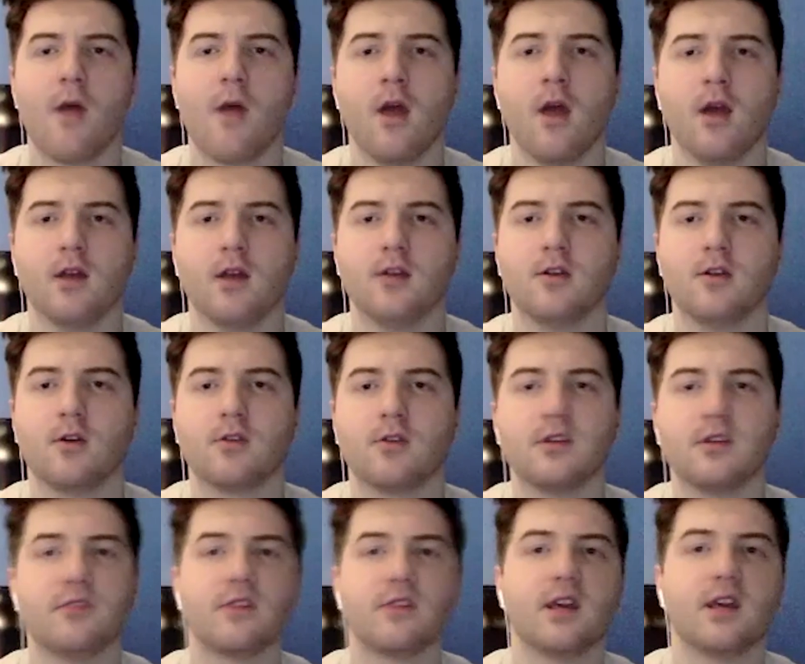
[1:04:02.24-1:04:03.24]

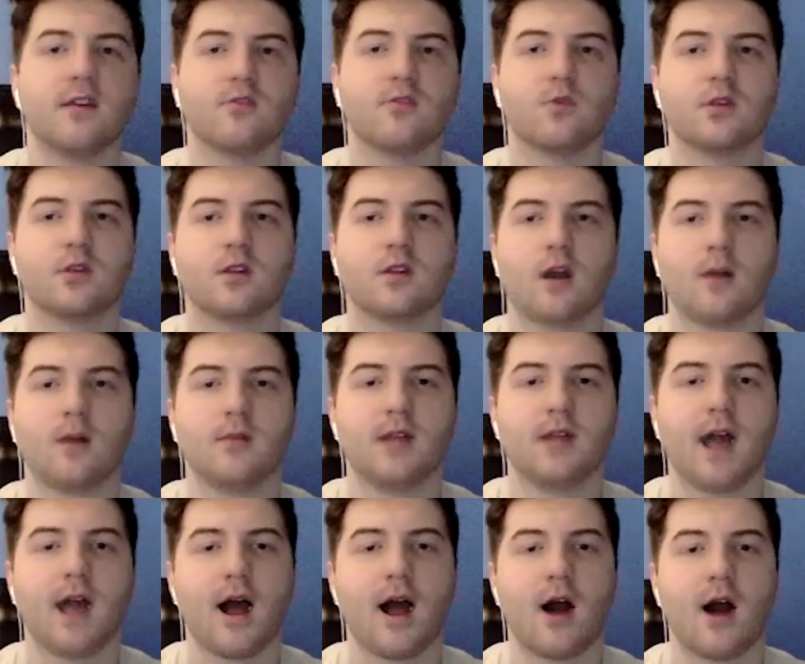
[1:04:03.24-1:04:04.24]
these kids would come
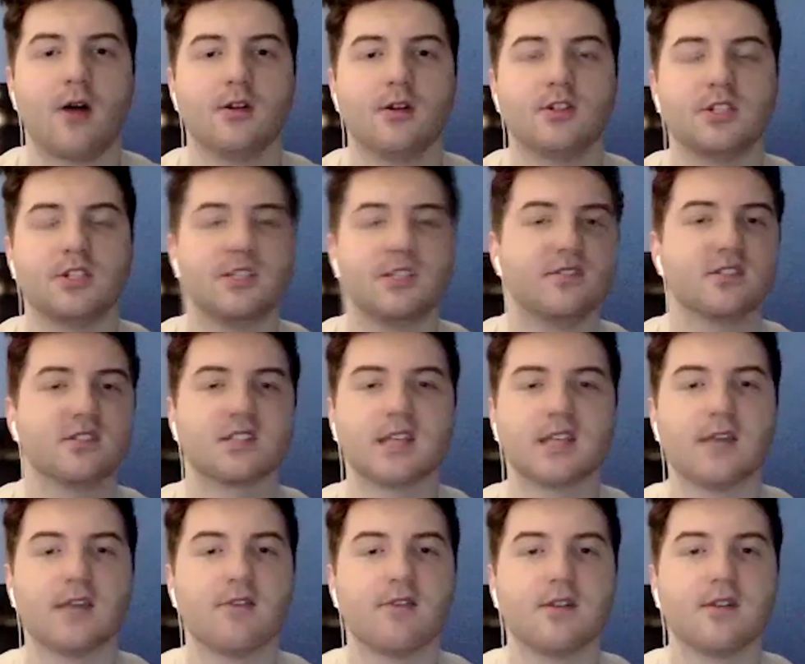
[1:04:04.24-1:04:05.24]
down and she's just
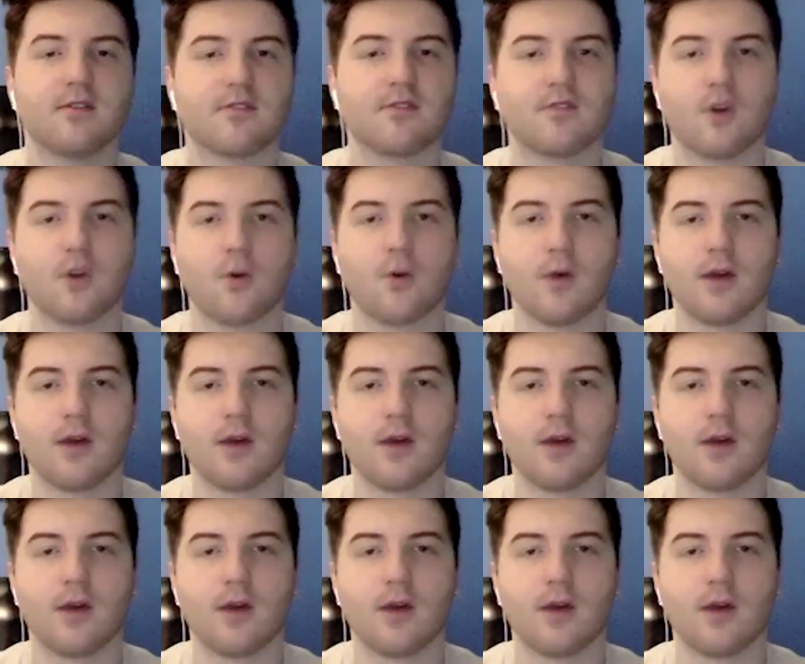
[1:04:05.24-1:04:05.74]
giving away free